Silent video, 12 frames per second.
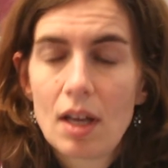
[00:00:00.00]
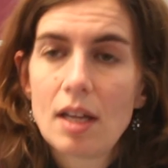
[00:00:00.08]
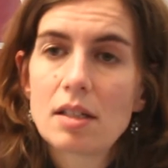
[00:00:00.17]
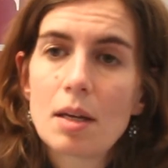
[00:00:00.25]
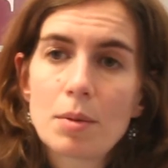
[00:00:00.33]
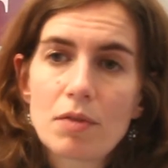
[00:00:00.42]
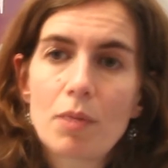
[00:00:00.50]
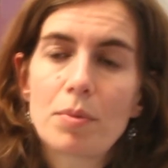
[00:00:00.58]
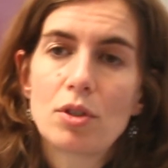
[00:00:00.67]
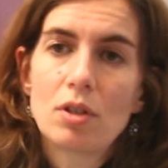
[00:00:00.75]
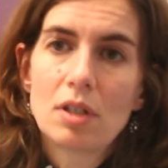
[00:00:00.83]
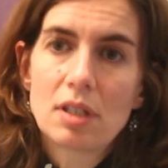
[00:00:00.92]
In terms of
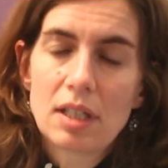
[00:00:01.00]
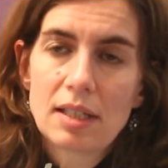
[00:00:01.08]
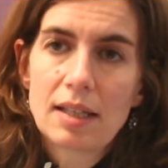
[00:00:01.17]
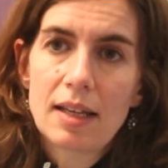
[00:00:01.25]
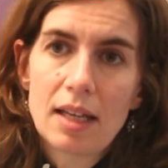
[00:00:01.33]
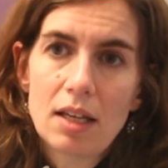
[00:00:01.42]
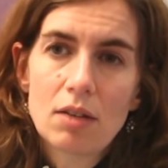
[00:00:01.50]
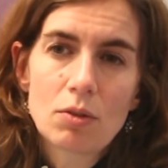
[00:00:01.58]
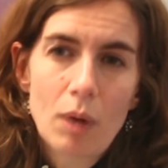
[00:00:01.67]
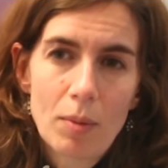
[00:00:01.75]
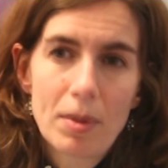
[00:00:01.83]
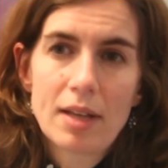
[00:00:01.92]
opportunities, the EU
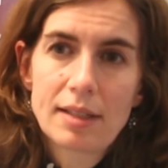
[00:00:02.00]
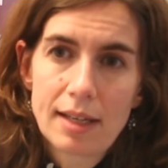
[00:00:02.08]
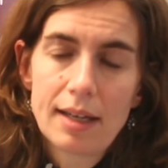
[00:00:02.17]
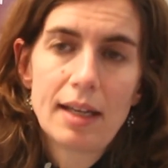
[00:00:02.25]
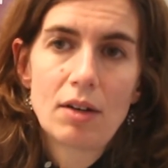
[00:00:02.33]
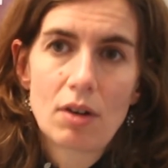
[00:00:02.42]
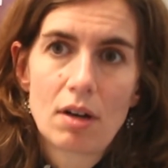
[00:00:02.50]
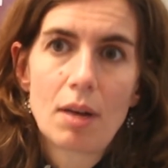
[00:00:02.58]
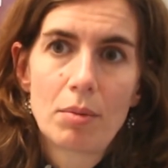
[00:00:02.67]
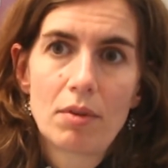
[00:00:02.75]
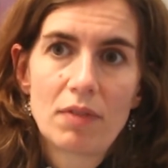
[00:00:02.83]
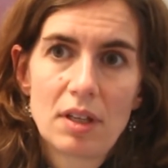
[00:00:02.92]
is well placed to lead on a
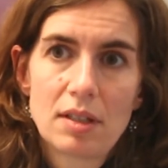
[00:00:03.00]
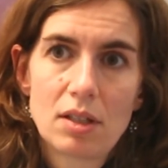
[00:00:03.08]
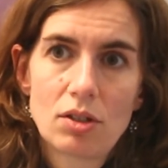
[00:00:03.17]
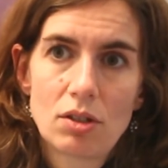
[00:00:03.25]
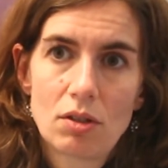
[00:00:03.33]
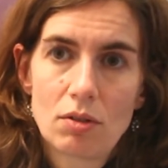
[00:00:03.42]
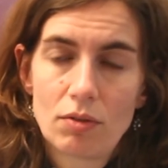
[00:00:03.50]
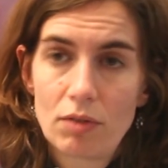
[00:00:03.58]
number of these issues.